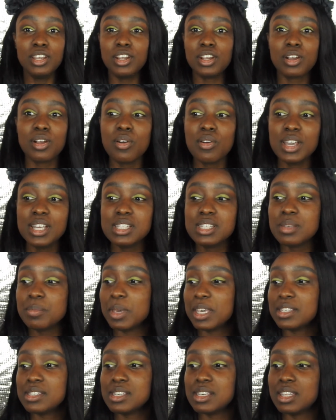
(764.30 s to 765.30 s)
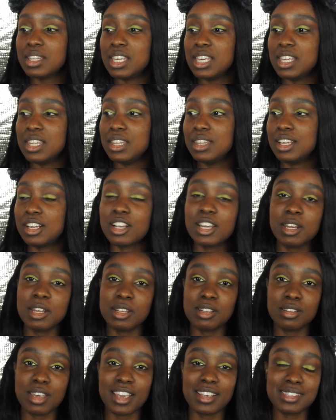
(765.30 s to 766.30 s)
you're going to basically, they're going
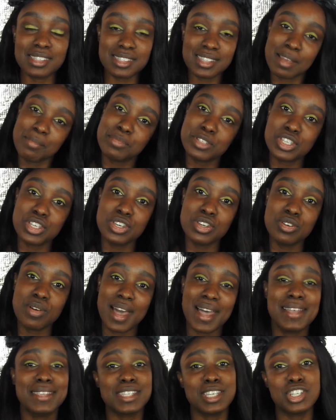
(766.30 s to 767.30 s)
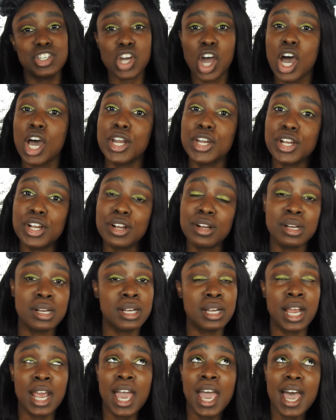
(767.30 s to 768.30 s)
to accept you as a daughter
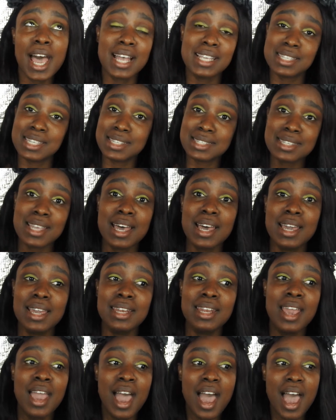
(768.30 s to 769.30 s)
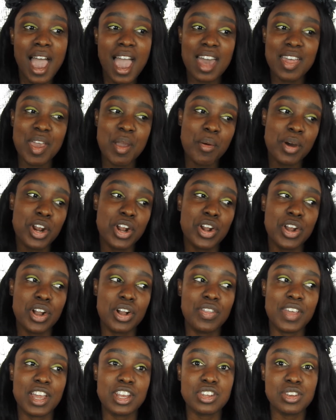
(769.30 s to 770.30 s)
or as a son, and they want to
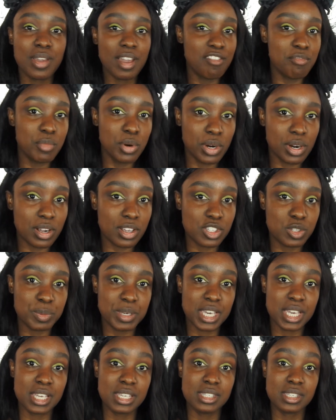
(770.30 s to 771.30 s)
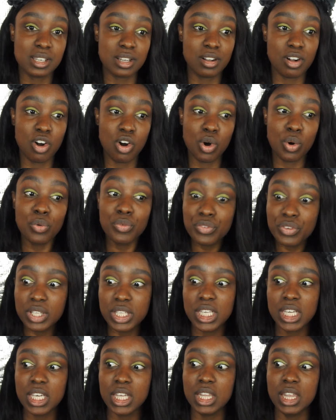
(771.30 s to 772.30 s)
know that you have morals, because
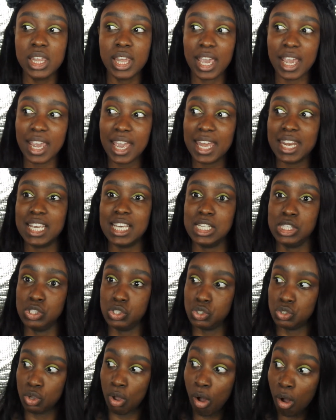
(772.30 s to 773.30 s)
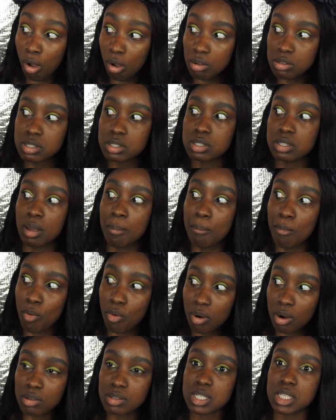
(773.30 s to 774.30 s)
hopefully they had installed some
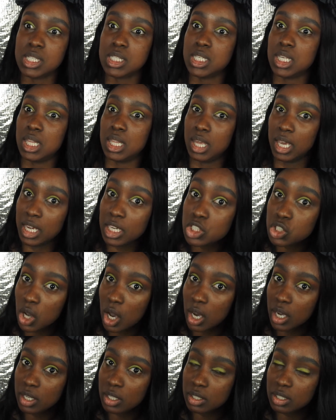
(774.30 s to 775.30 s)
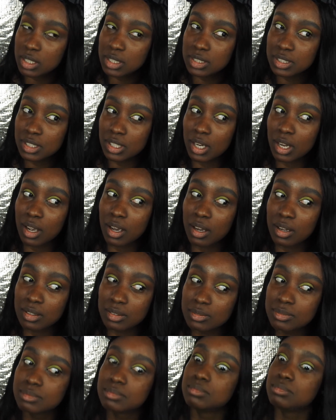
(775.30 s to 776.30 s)
morals into their child, you
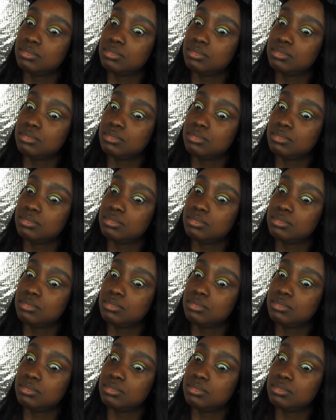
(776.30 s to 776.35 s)
know.